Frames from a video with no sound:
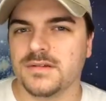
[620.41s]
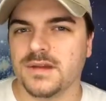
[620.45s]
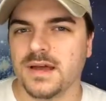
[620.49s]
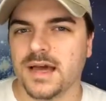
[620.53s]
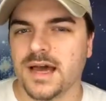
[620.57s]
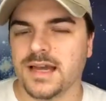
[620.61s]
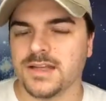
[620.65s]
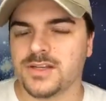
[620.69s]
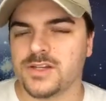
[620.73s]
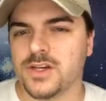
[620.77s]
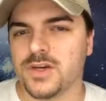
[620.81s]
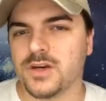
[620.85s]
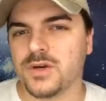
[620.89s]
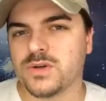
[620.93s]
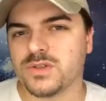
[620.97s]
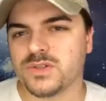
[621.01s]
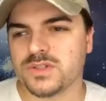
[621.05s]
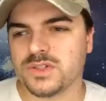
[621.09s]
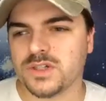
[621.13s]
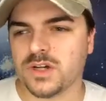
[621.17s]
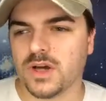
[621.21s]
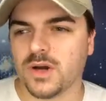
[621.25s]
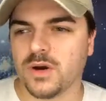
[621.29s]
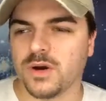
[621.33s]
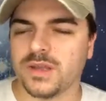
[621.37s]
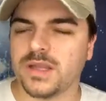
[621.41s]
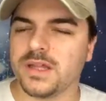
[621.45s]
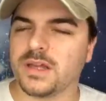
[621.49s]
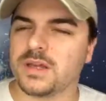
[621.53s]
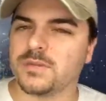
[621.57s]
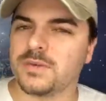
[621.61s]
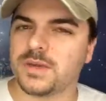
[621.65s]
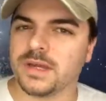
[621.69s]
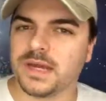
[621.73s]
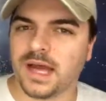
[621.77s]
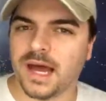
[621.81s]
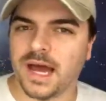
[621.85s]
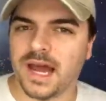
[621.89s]
I chose to go a little
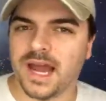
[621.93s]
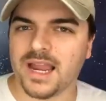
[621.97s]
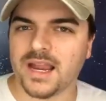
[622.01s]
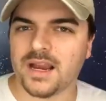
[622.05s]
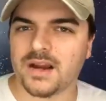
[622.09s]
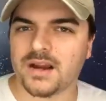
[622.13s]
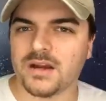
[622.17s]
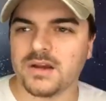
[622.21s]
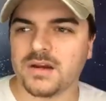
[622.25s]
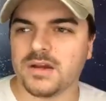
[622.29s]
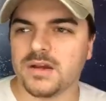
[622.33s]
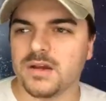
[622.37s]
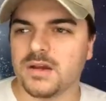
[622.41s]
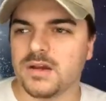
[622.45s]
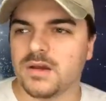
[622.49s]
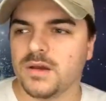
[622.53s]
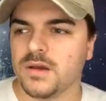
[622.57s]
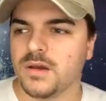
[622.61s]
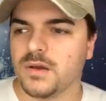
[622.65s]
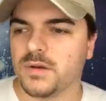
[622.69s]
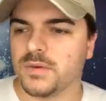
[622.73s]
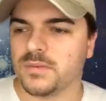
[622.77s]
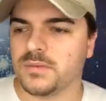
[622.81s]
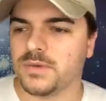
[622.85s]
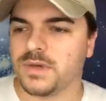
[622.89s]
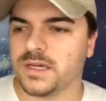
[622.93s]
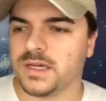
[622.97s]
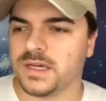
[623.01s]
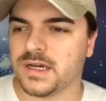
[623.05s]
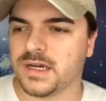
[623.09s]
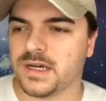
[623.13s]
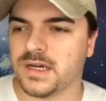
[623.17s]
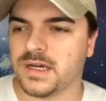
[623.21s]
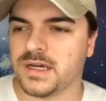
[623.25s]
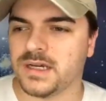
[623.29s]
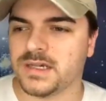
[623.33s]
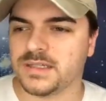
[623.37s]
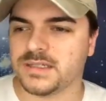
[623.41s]
bit higher
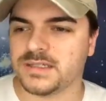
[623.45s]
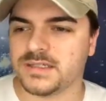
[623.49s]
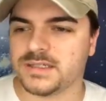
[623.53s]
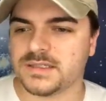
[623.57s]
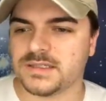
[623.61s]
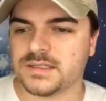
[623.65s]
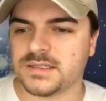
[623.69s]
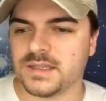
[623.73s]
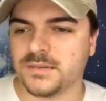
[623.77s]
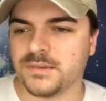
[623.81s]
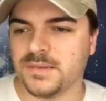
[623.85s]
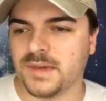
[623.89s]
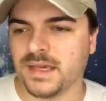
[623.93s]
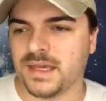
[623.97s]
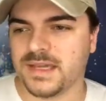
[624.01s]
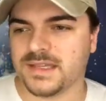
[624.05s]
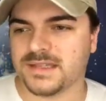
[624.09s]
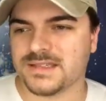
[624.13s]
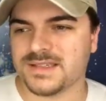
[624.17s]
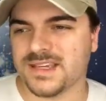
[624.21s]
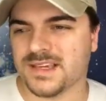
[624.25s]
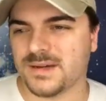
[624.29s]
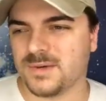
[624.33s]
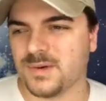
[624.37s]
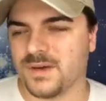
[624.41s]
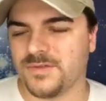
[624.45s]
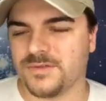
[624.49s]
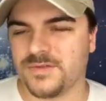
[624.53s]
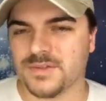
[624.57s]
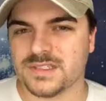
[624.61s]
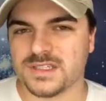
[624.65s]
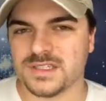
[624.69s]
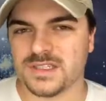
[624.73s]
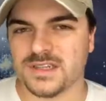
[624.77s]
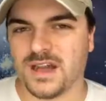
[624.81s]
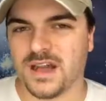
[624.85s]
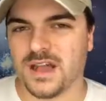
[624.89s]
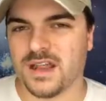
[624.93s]
because to me it's like, well, if
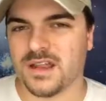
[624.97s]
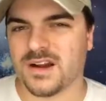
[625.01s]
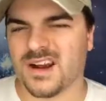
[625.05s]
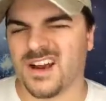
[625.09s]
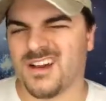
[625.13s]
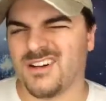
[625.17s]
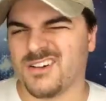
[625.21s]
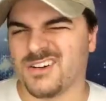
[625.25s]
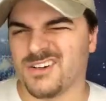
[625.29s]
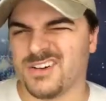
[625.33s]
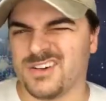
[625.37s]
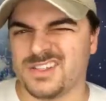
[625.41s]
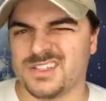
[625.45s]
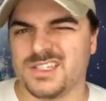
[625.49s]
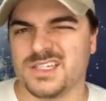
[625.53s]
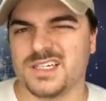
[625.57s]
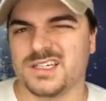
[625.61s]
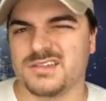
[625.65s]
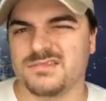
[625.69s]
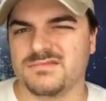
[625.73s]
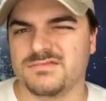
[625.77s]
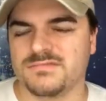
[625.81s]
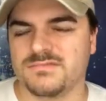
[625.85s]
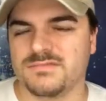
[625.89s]
it's $1, how good is it?